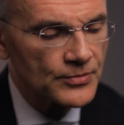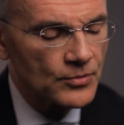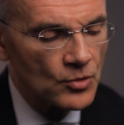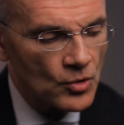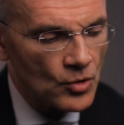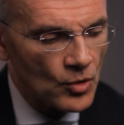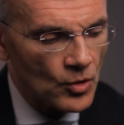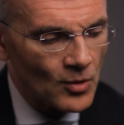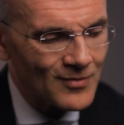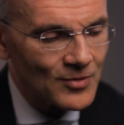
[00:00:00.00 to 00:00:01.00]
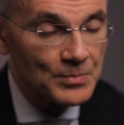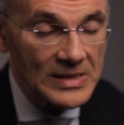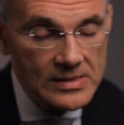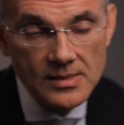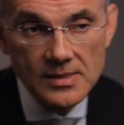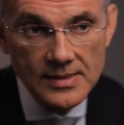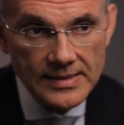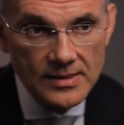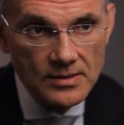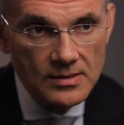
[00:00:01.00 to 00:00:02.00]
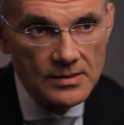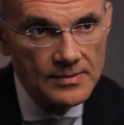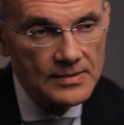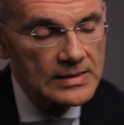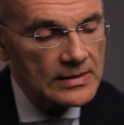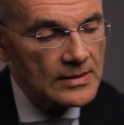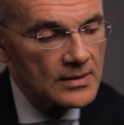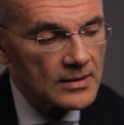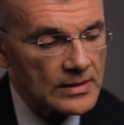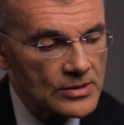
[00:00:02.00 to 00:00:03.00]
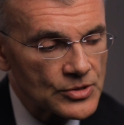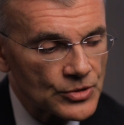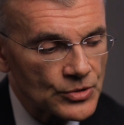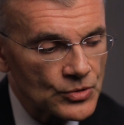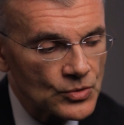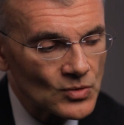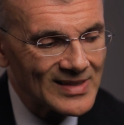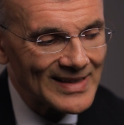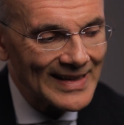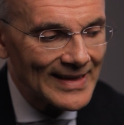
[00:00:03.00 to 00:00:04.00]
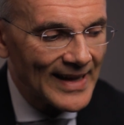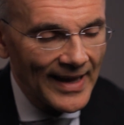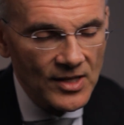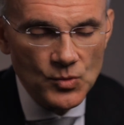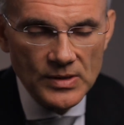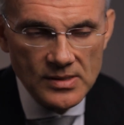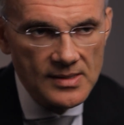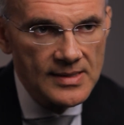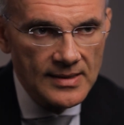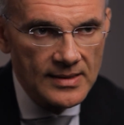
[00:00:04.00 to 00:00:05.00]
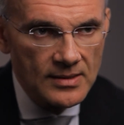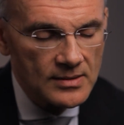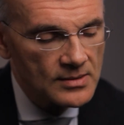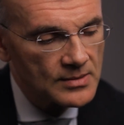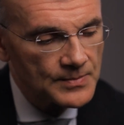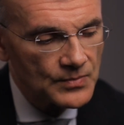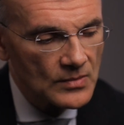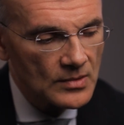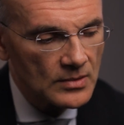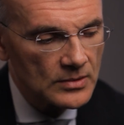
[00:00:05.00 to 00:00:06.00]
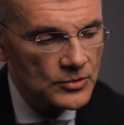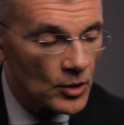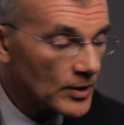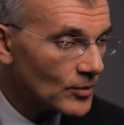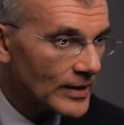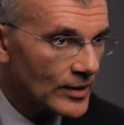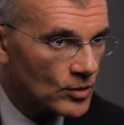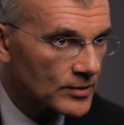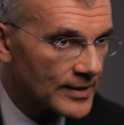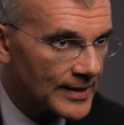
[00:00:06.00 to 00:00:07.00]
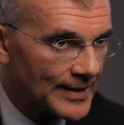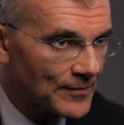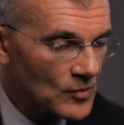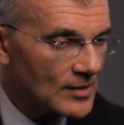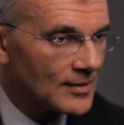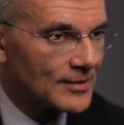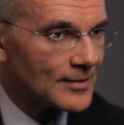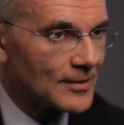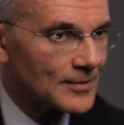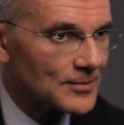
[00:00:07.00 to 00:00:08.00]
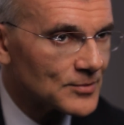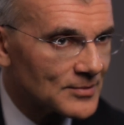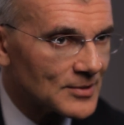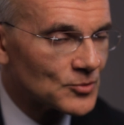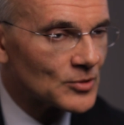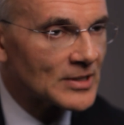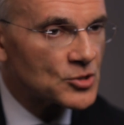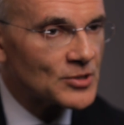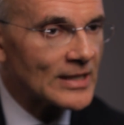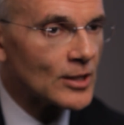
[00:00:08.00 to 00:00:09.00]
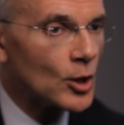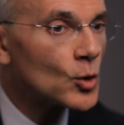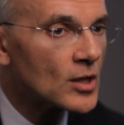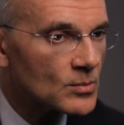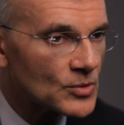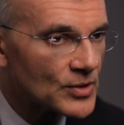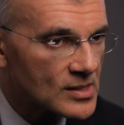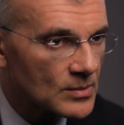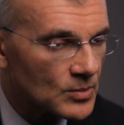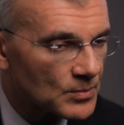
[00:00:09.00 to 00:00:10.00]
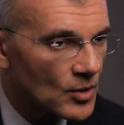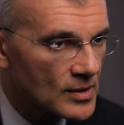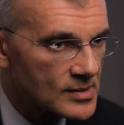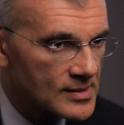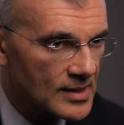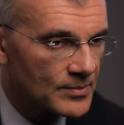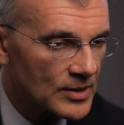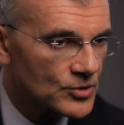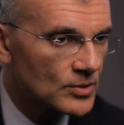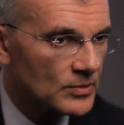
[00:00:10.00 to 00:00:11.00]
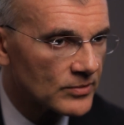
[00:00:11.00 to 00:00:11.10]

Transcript: for, for business leaders is to engage with city leaders, not only on the the traditionally local municipal policies I mentioned